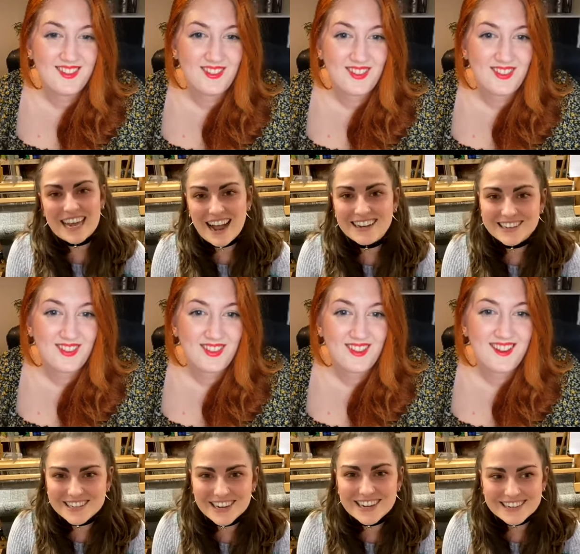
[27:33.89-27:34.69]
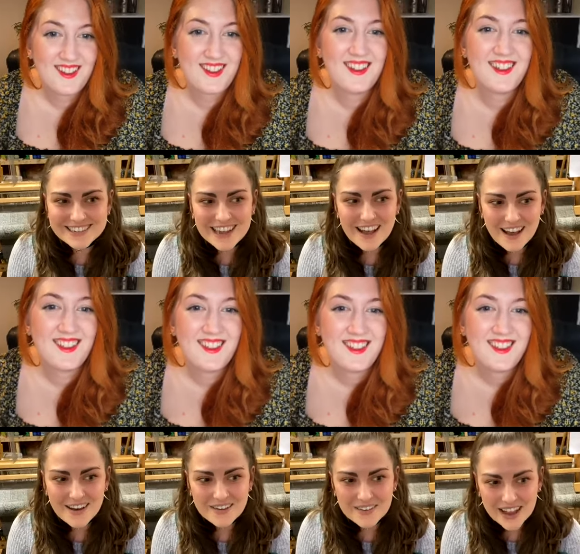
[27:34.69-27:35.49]
Speaker 1: anxious,
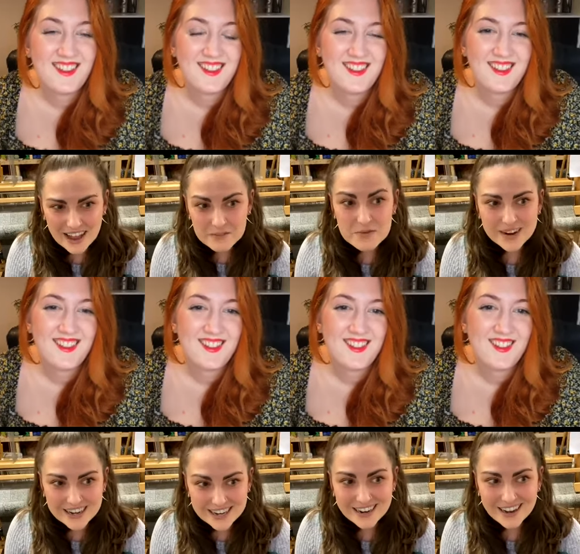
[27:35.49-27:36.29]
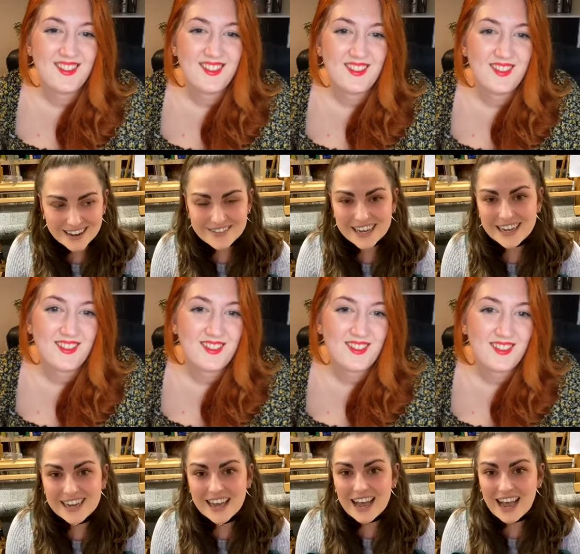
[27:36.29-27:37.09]
oh really
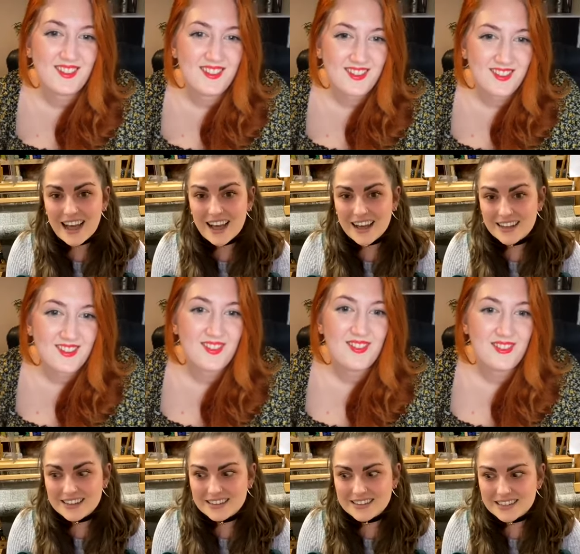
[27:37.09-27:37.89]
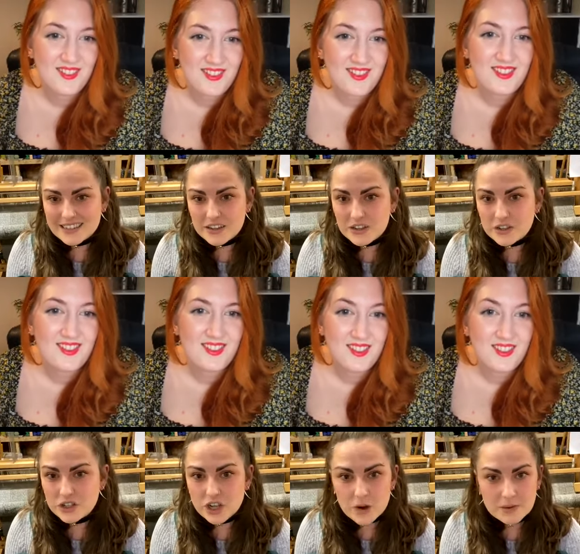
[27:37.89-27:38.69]
nervy, and
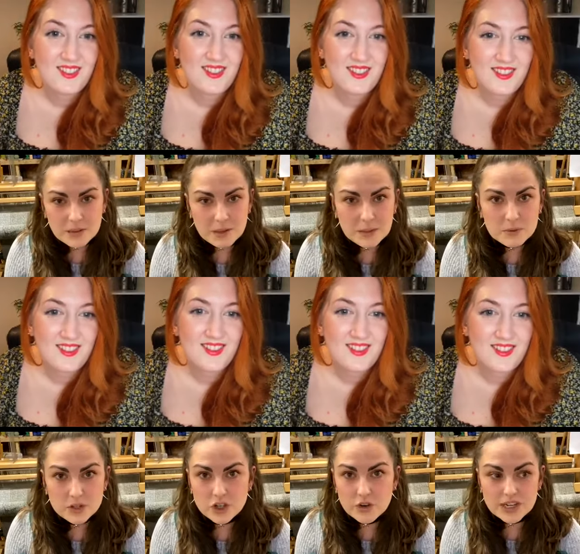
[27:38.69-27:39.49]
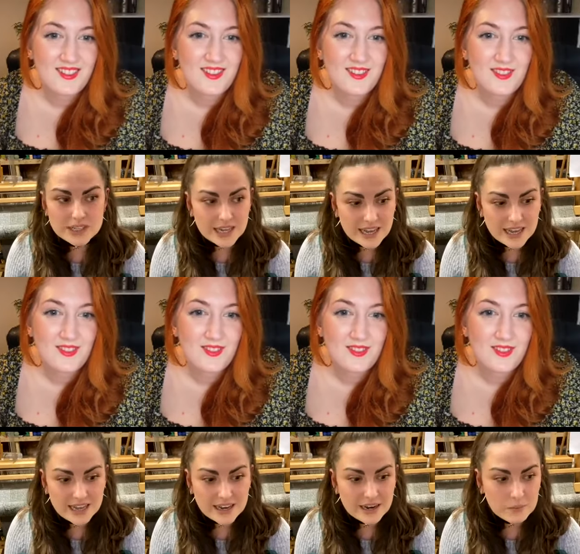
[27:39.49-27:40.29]
so many people joined
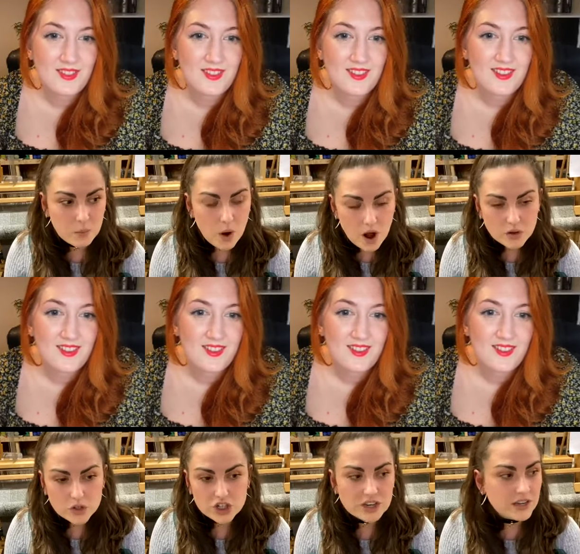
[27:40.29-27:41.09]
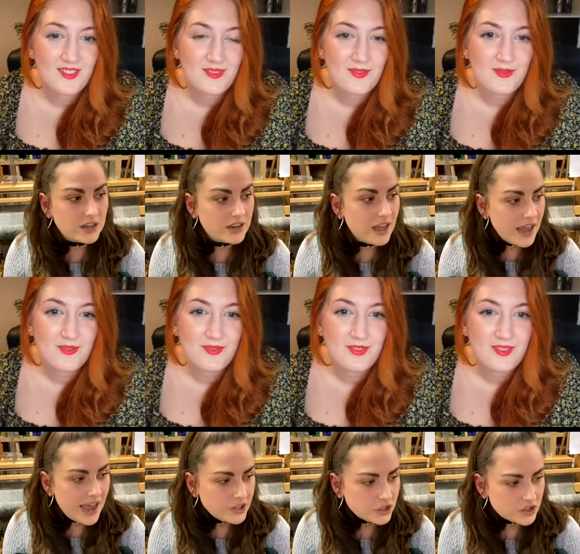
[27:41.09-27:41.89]
in and watched and
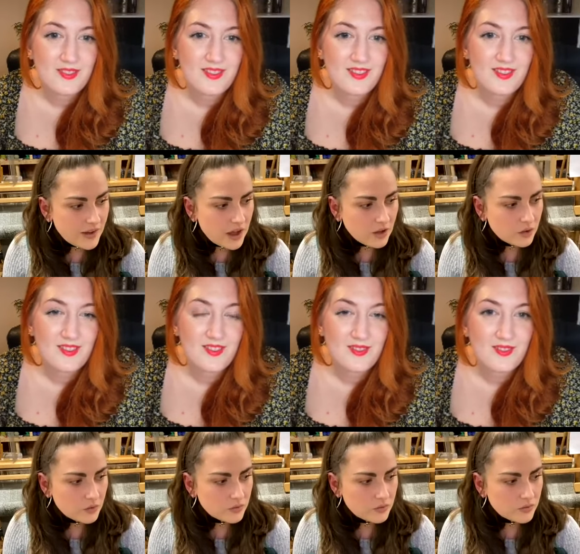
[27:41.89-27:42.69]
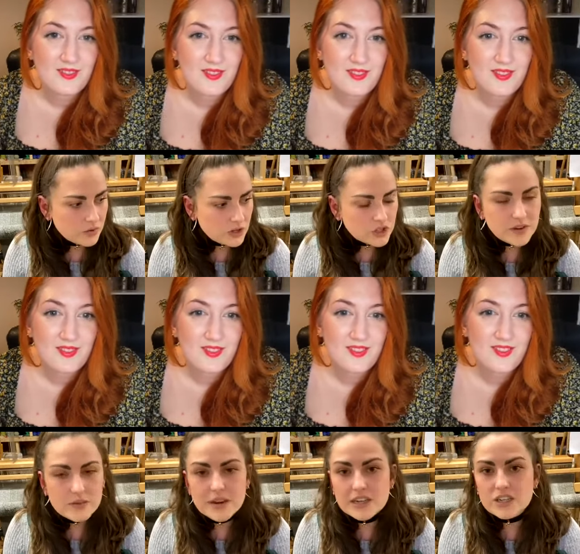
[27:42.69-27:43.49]
it just felt it just felt really